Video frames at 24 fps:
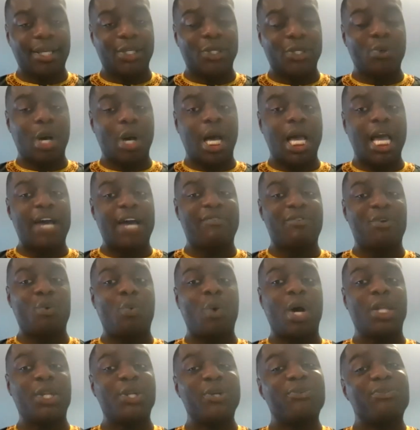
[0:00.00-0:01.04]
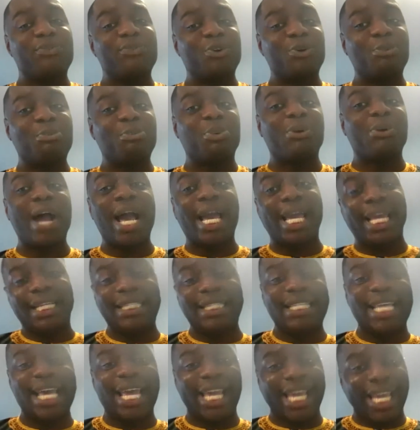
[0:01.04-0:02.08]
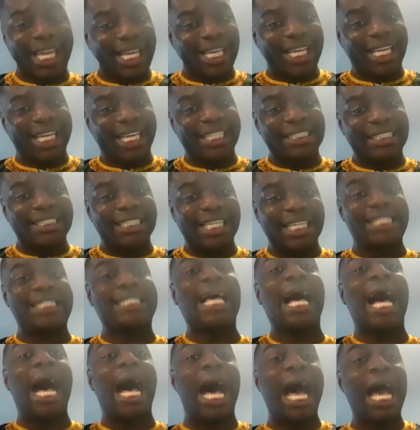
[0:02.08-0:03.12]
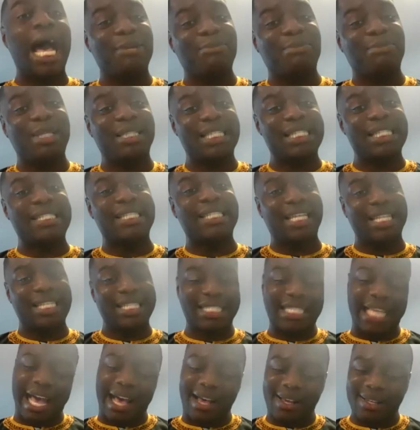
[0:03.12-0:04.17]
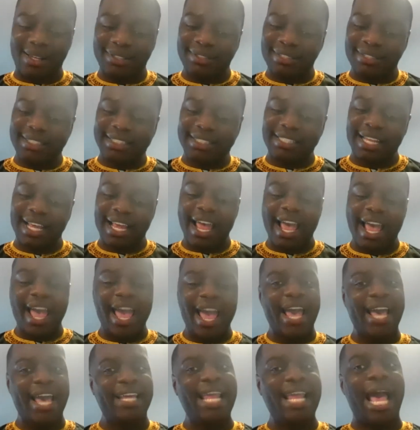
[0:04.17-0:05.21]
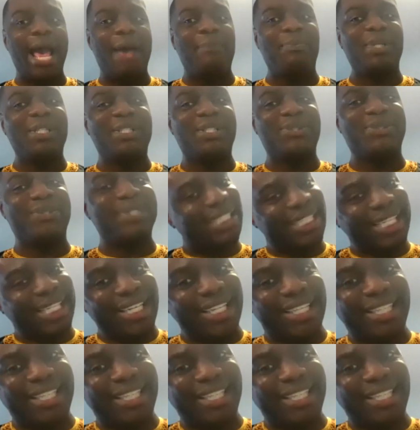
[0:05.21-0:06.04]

You all have a wonderful, bright day. It, it's hot, but the sun is out. And happy Juneteenth.